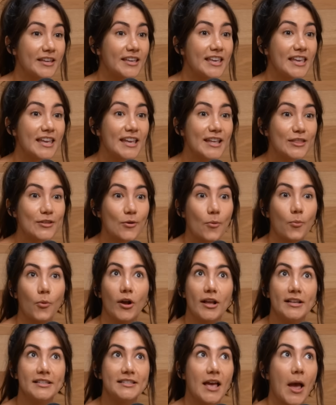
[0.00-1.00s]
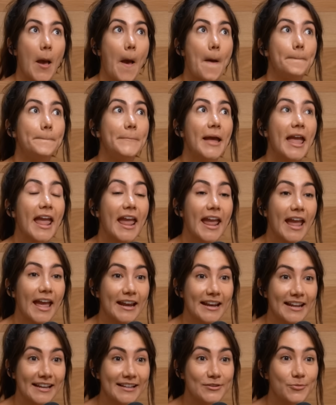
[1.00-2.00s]
Keith was
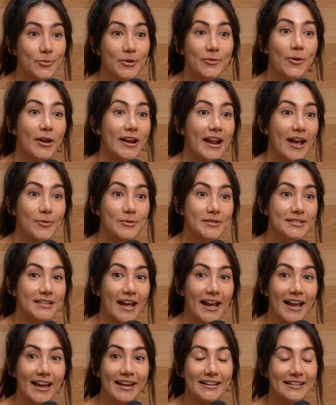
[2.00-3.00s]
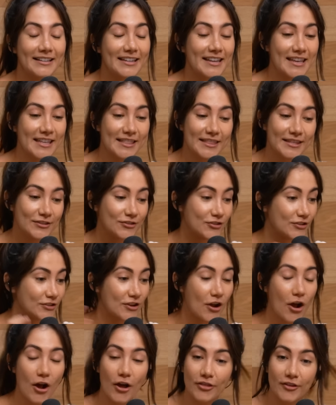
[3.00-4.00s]
panicked. We went outside and Keith is
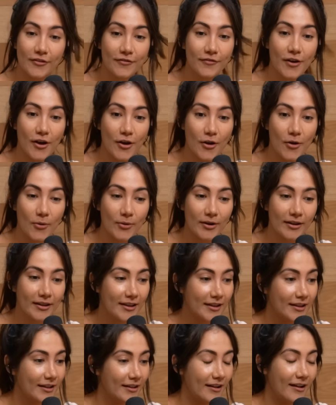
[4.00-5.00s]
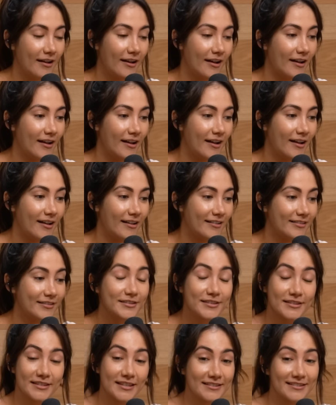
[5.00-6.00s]
just on the phone.
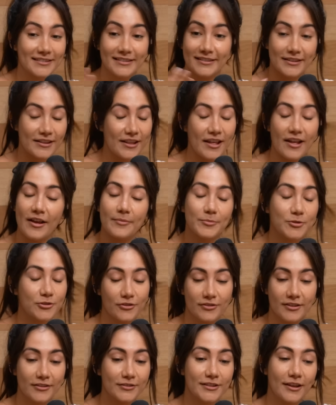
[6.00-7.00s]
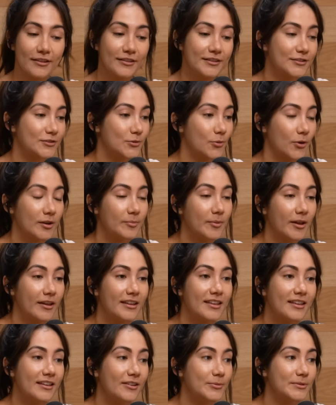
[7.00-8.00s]
This is... I'm sure they'll tell this story, but
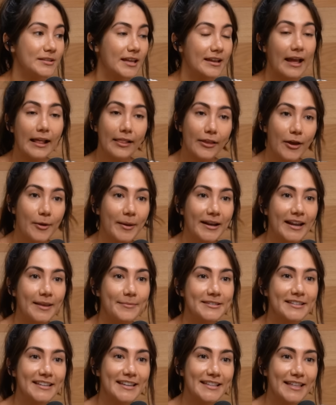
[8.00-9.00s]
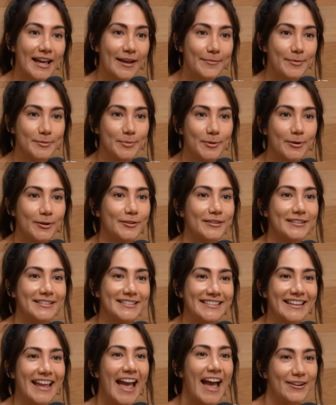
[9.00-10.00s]
he was like, hello, my name is Keith Habersberger. This
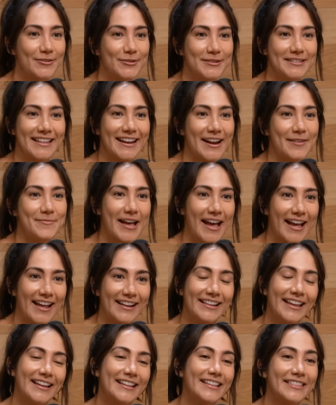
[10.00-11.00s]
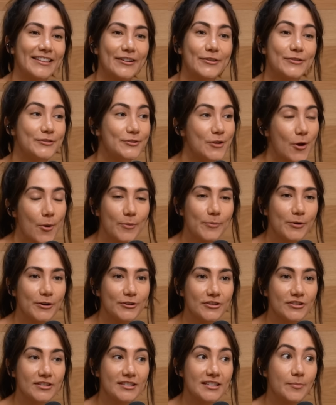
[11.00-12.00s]
is the address that I'm at. Like, there's no
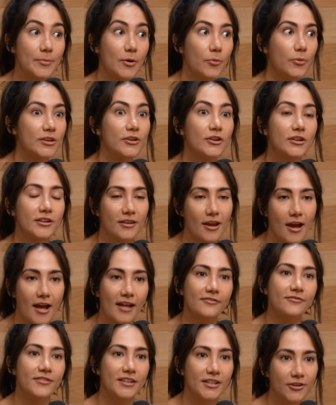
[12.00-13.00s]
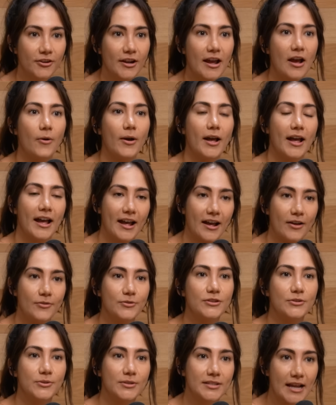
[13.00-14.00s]
emergency, but we could not figure out how
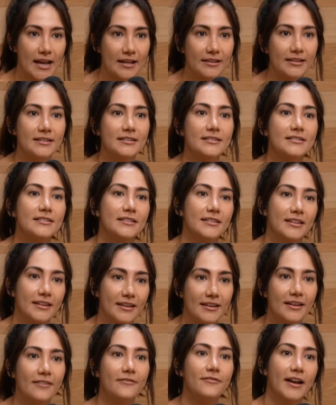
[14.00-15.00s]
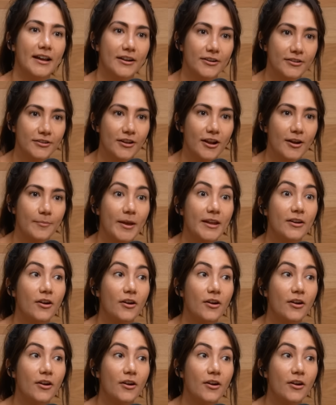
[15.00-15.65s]
to silence the fire alarm.